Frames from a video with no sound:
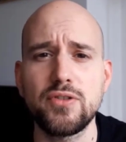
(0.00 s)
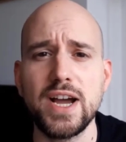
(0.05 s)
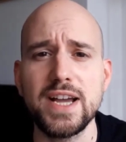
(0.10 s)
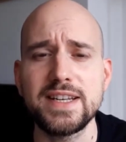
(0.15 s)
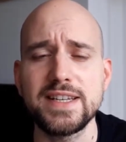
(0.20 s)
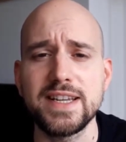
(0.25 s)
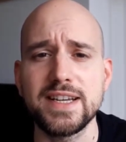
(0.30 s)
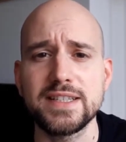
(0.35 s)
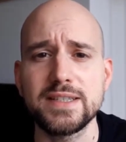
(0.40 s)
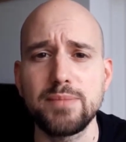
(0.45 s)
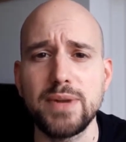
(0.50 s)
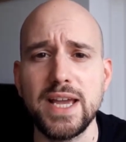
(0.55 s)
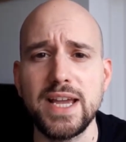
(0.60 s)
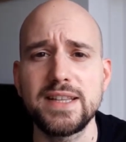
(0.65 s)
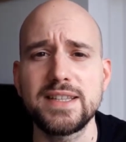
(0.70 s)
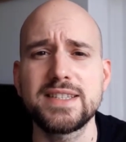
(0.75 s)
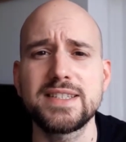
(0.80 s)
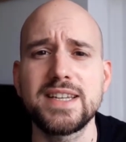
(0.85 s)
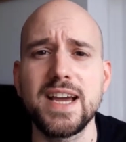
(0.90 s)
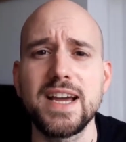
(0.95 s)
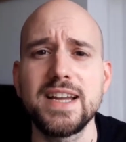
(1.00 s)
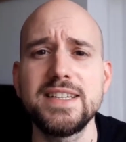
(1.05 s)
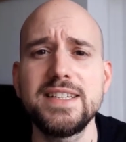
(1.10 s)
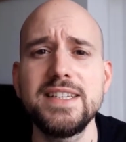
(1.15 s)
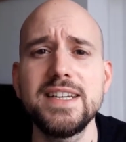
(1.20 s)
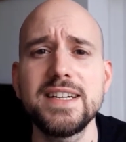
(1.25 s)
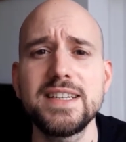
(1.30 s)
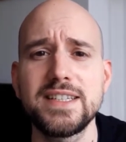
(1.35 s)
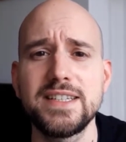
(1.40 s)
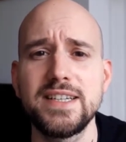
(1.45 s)
rightly explains, the
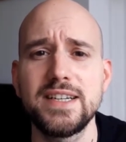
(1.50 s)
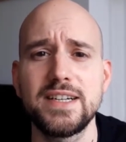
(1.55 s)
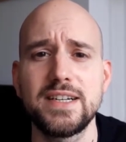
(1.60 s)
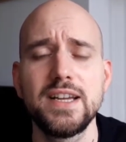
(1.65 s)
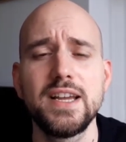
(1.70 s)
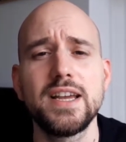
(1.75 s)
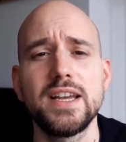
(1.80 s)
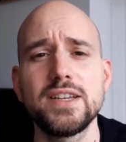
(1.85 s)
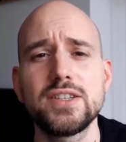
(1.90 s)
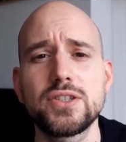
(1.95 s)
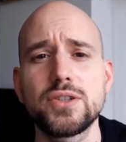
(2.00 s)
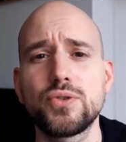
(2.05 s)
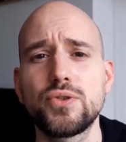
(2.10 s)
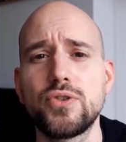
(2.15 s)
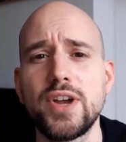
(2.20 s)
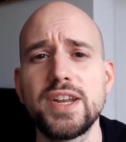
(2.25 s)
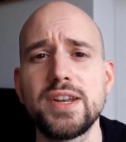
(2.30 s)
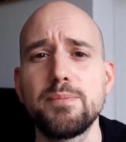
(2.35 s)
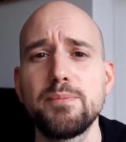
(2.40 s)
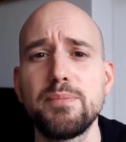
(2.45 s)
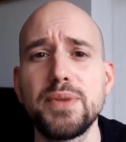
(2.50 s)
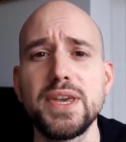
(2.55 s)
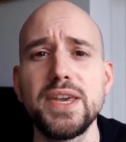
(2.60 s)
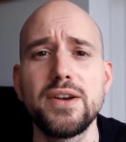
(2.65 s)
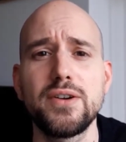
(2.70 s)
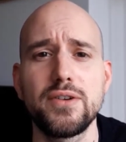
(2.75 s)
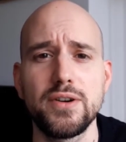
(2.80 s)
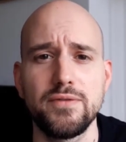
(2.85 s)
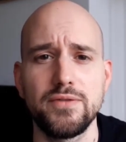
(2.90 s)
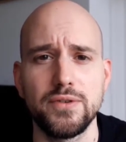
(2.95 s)
idea here is to create a
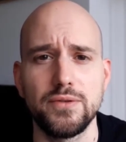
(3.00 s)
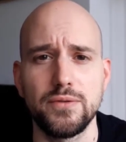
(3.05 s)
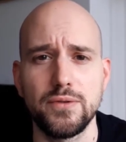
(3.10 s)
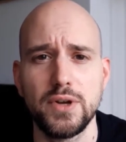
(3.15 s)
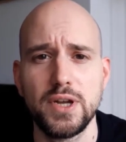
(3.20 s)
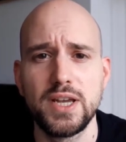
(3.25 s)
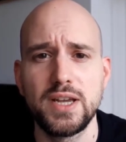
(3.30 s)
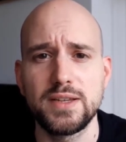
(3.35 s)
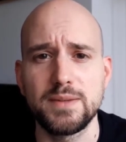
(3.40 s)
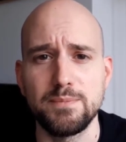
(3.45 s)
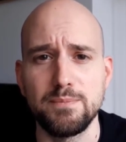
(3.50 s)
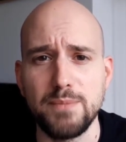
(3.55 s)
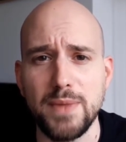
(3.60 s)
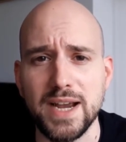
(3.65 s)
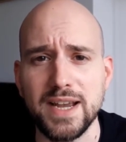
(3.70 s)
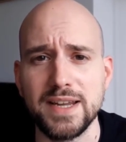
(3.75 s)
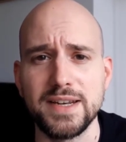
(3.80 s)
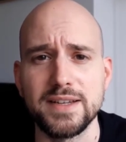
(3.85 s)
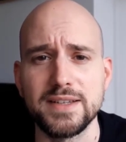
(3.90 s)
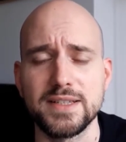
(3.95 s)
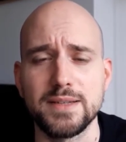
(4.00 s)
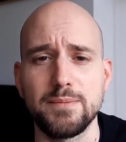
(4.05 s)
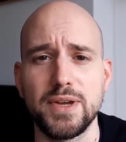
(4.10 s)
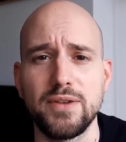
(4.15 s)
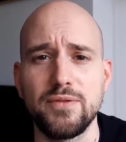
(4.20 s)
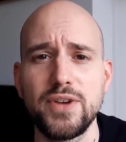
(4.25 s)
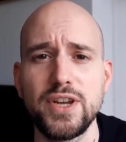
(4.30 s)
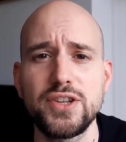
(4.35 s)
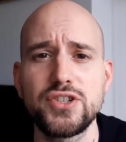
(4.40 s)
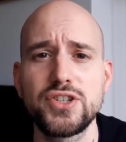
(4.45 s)
peer review mechanism
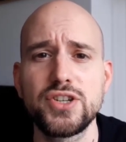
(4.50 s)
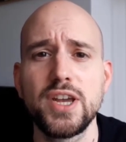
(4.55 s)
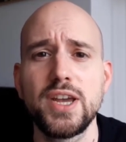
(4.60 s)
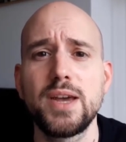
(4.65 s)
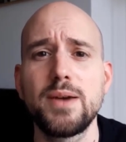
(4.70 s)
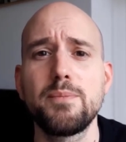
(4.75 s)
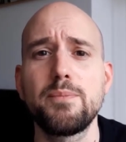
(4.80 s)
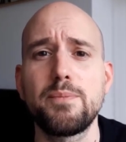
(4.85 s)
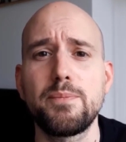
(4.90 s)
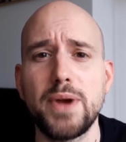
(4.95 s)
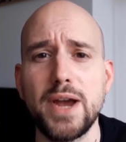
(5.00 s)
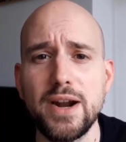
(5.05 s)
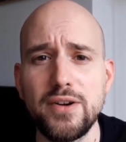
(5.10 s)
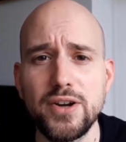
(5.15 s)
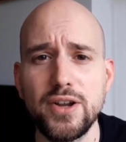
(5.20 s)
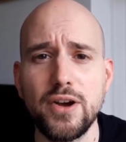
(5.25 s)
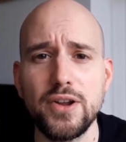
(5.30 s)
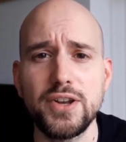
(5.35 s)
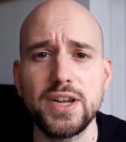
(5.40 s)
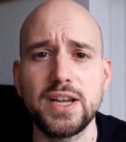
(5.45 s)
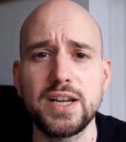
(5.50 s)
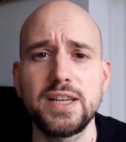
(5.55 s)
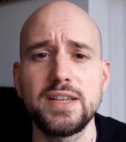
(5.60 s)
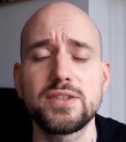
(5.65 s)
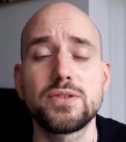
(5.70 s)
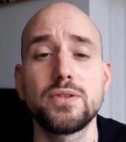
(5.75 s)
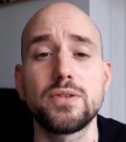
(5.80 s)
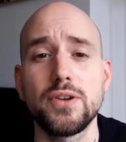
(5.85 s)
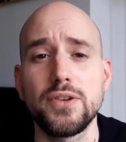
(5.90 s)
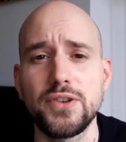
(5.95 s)
in which periodically,
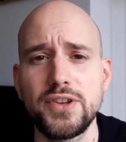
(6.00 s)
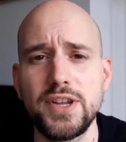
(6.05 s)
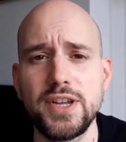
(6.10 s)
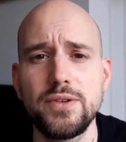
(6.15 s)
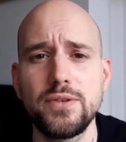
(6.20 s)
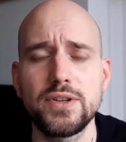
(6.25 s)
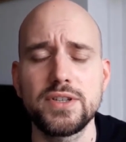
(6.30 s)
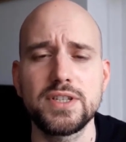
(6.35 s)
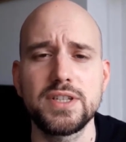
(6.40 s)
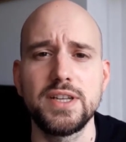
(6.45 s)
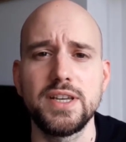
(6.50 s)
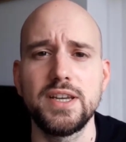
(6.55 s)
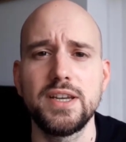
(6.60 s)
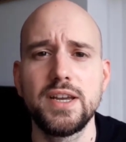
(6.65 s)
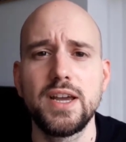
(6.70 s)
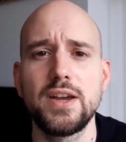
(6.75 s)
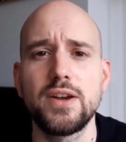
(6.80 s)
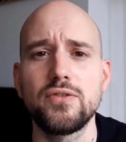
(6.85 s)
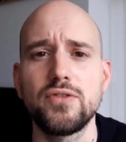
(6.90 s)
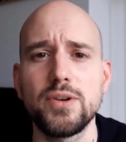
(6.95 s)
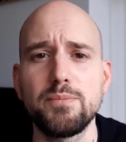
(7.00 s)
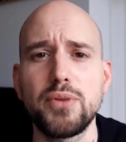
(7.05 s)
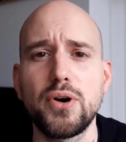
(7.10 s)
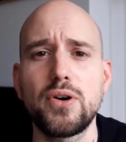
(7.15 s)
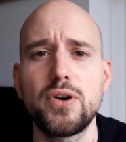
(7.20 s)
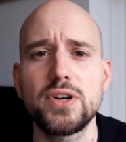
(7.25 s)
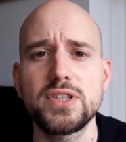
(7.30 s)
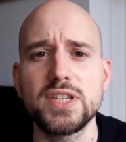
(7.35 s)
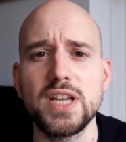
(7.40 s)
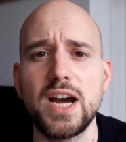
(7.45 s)
so continuously,
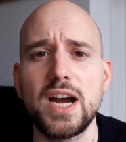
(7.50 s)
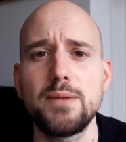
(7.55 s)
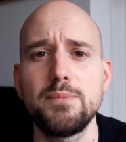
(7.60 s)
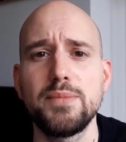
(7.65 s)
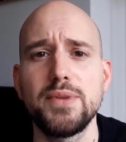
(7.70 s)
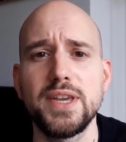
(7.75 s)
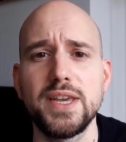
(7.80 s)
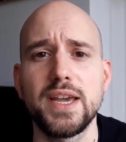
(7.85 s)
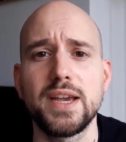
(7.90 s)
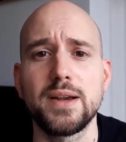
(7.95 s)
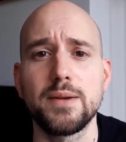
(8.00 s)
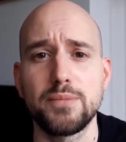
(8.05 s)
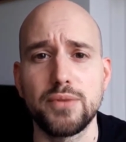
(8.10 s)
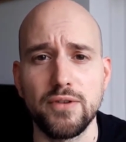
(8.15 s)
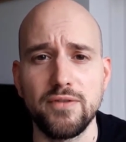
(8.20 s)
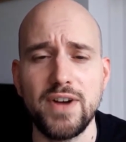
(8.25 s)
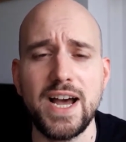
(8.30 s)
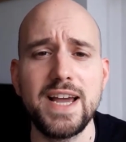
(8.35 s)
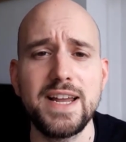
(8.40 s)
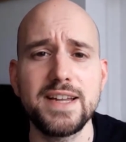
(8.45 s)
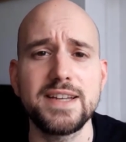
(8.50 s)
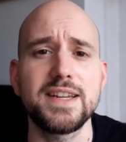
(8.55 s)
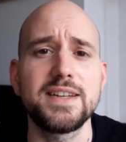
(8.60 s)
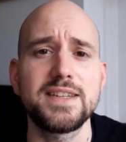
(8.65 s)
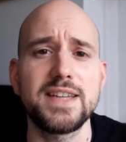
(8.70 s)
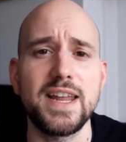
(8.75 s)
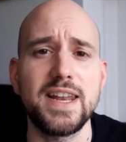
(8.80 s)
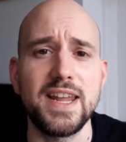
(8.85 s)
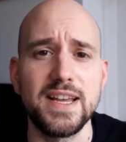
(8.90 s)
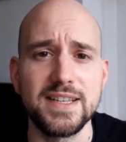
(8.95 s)
reports are being provided and
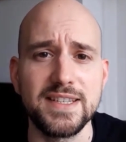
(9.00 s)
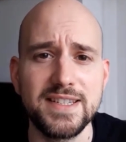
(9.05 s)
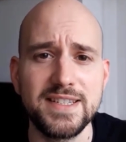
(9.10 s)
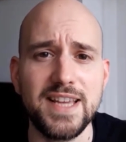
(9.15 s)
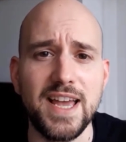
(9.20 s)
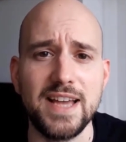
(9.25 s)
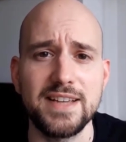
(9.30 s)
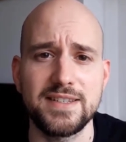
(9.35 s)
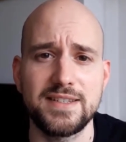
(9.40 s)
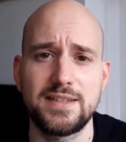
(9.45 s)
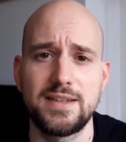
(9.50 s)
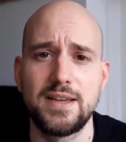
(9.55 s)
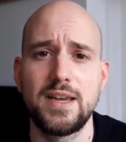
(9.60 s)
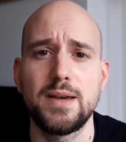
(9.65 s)
then assessed